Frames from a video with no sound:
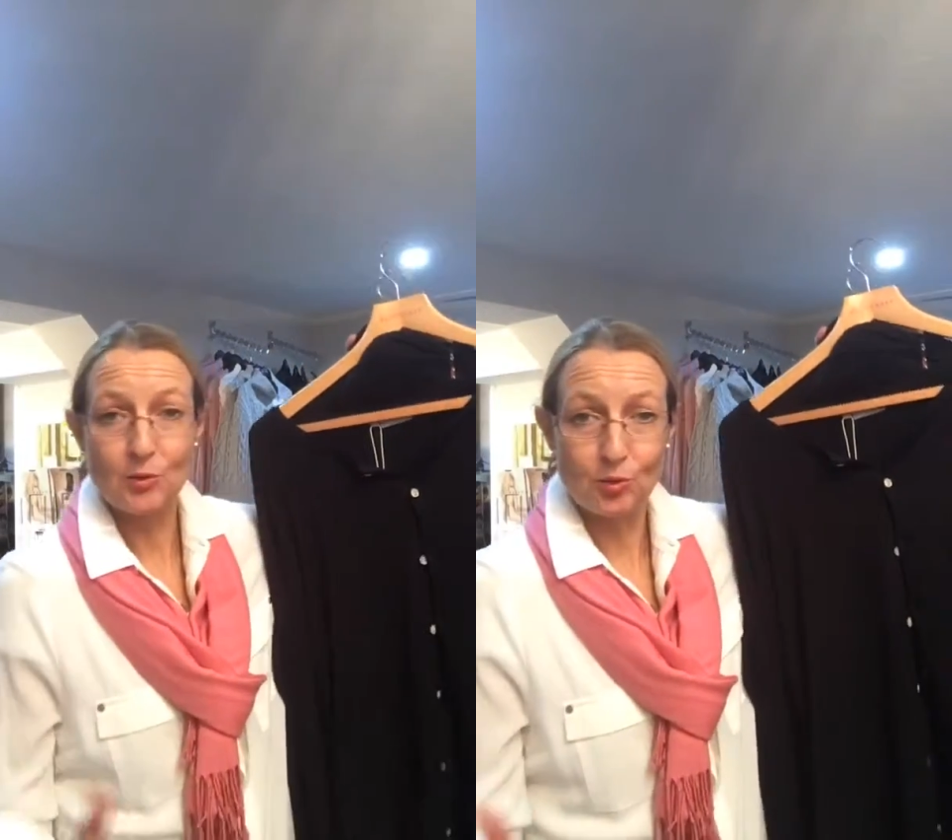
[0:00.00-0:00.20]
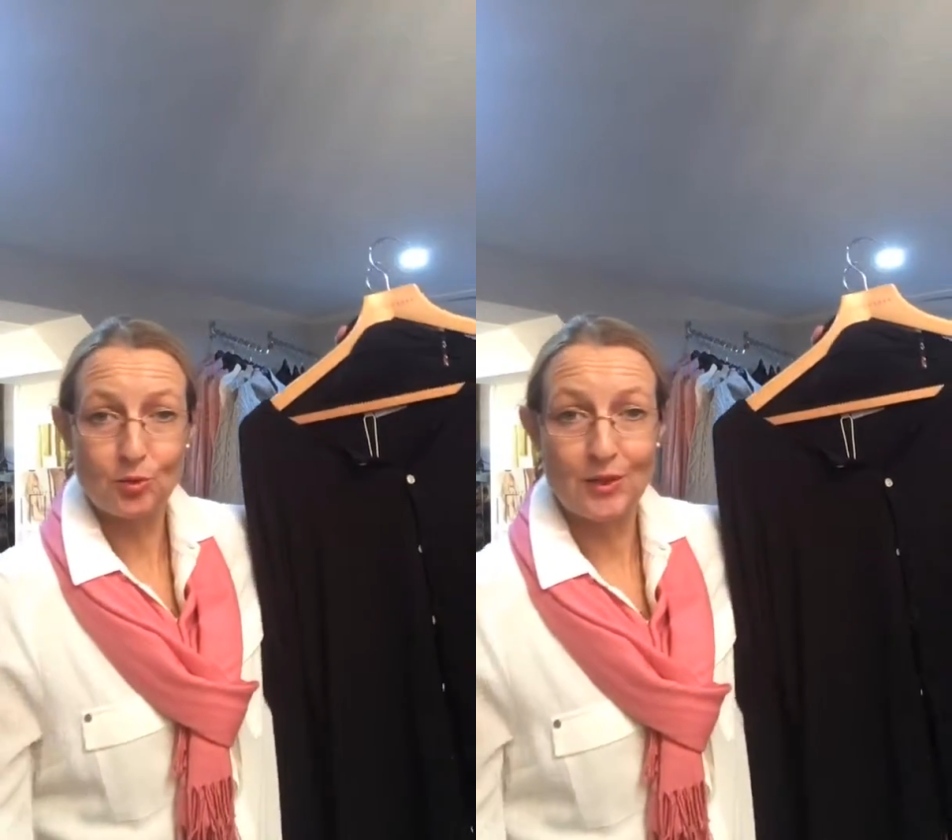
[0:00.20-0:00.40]

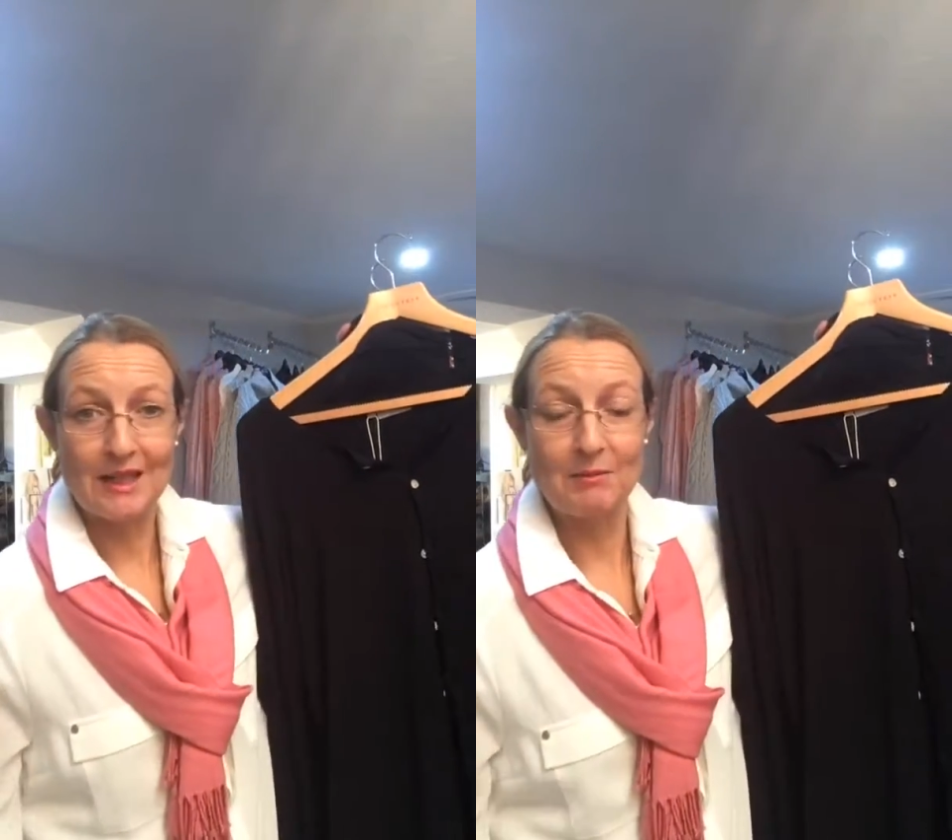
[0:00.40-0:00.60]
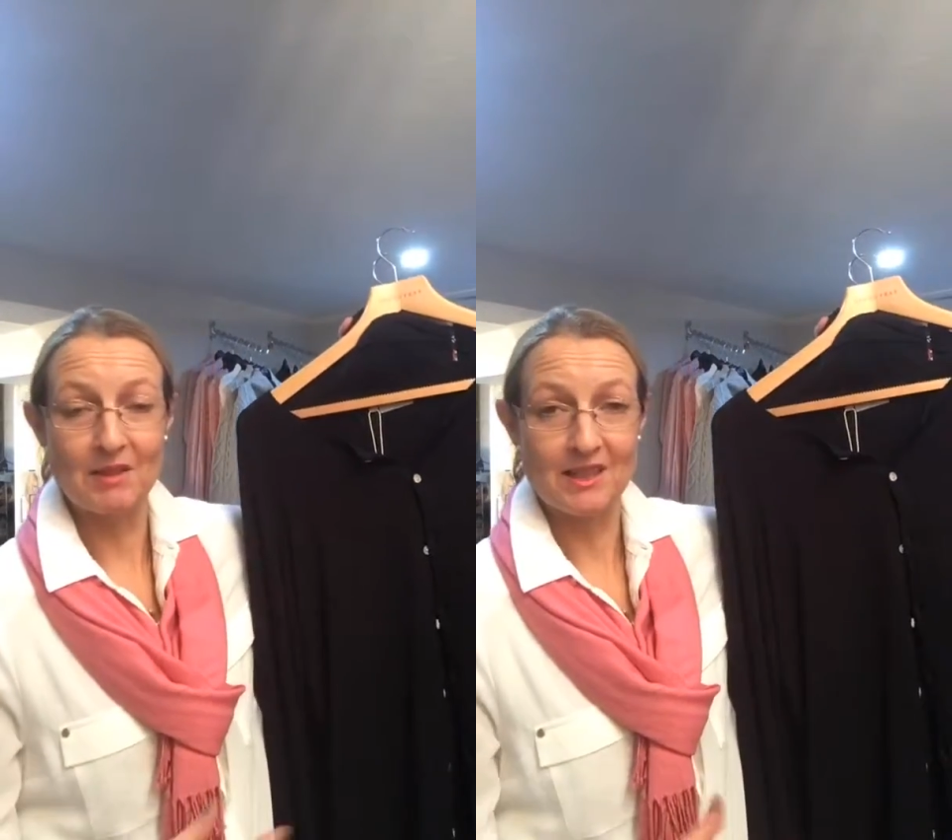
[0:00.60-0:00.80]
or the
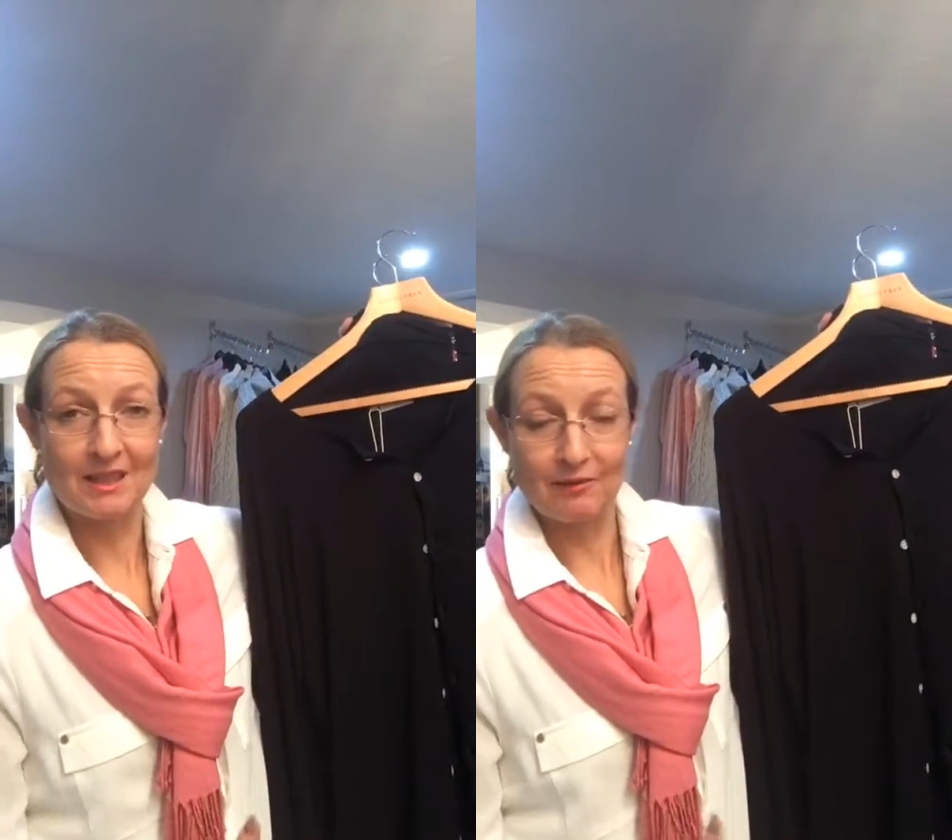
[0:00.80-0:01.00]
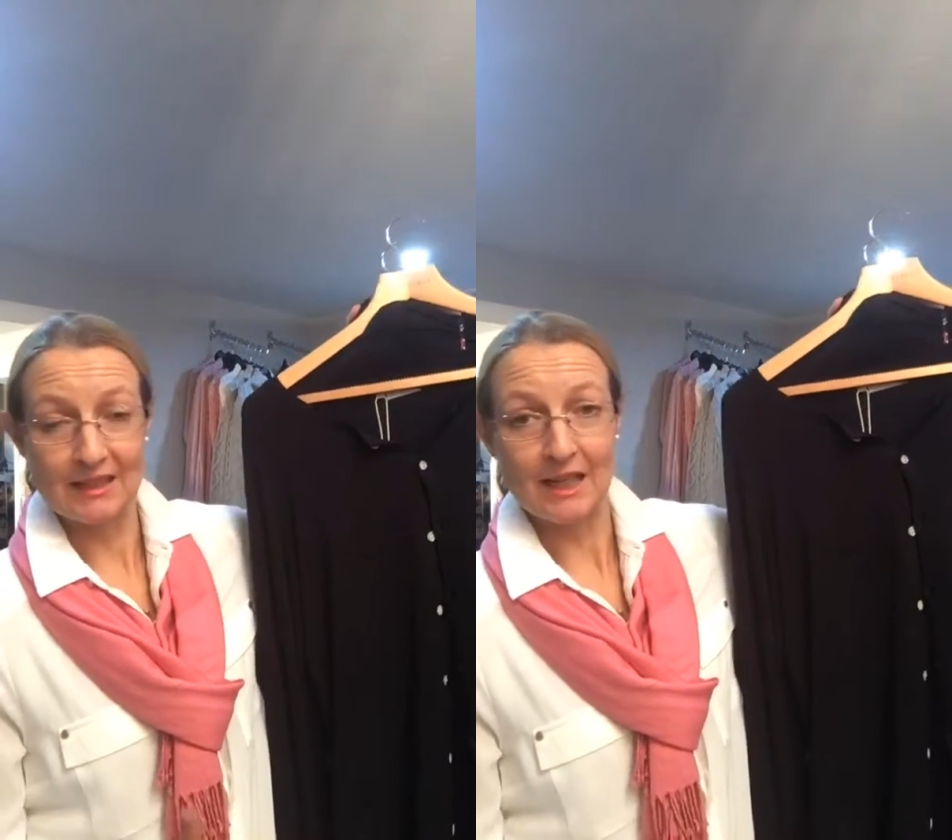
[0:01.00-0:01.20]
cream. There's a
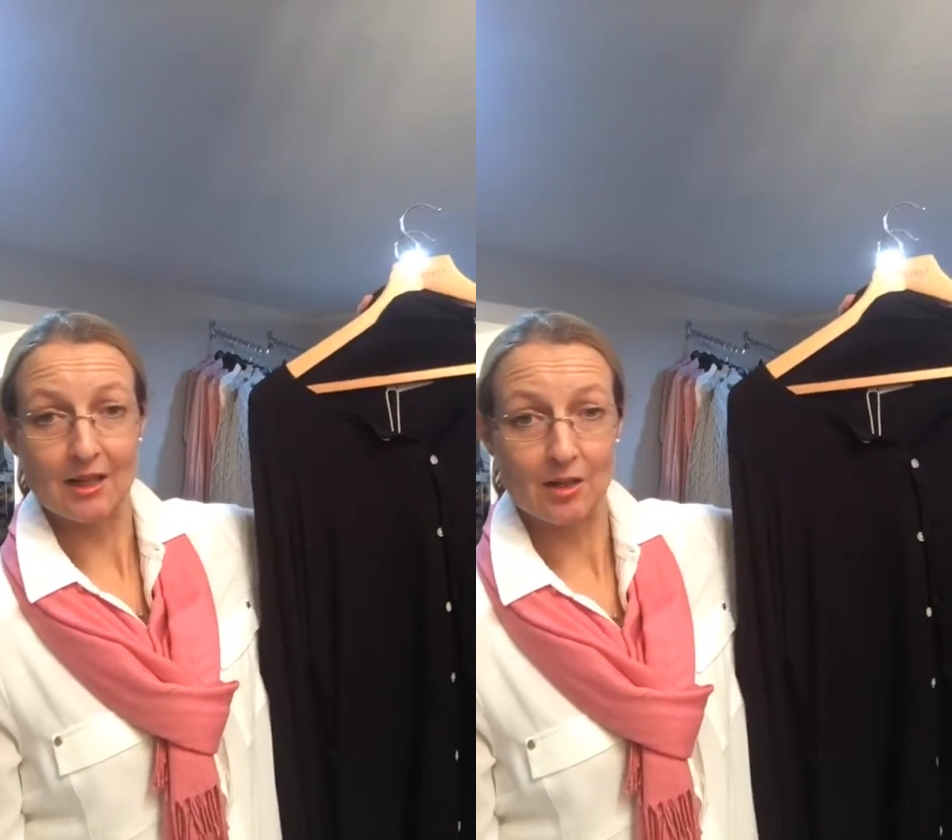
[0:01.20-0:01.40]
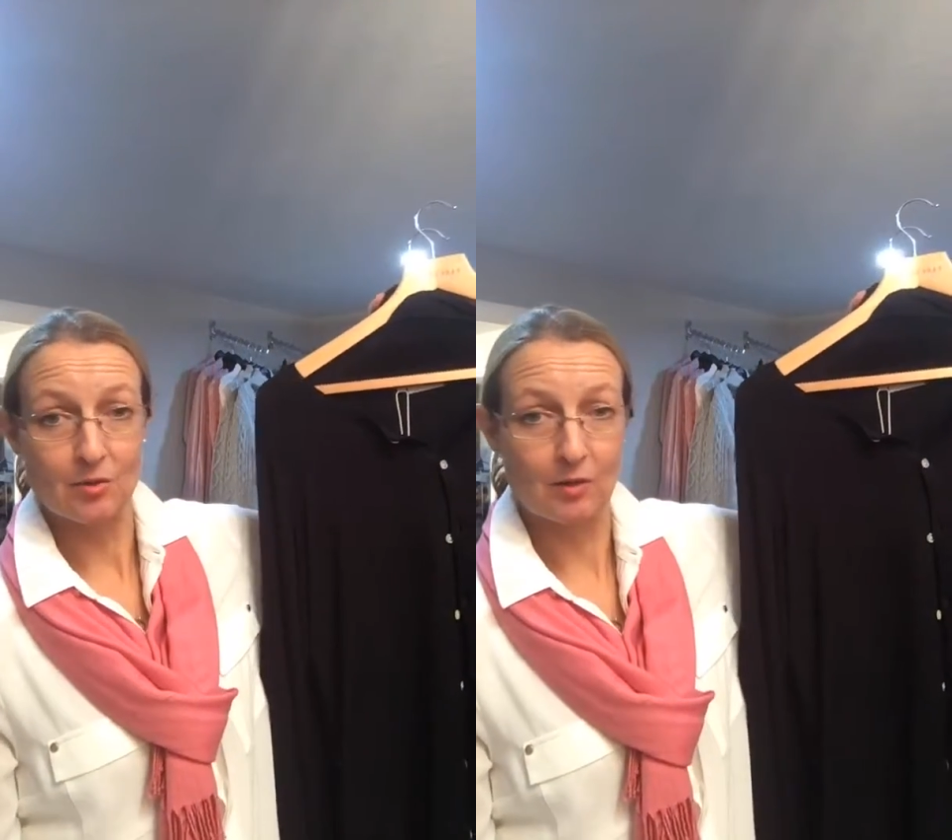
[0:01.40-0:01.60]
lovely
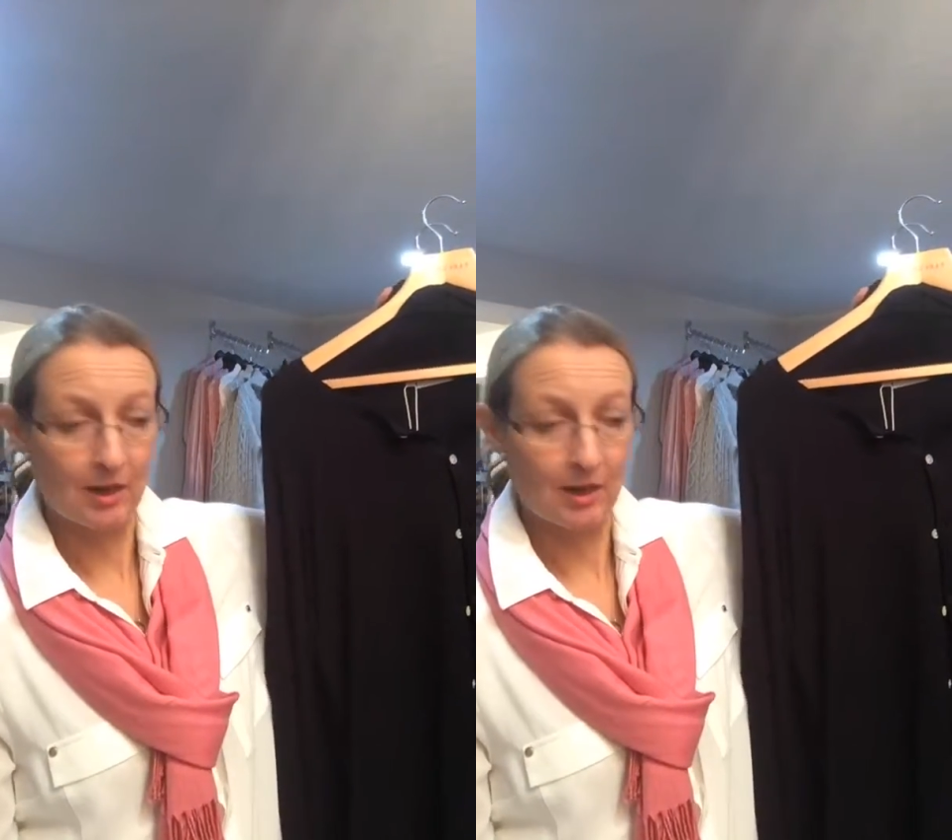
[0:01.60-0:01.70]
yellow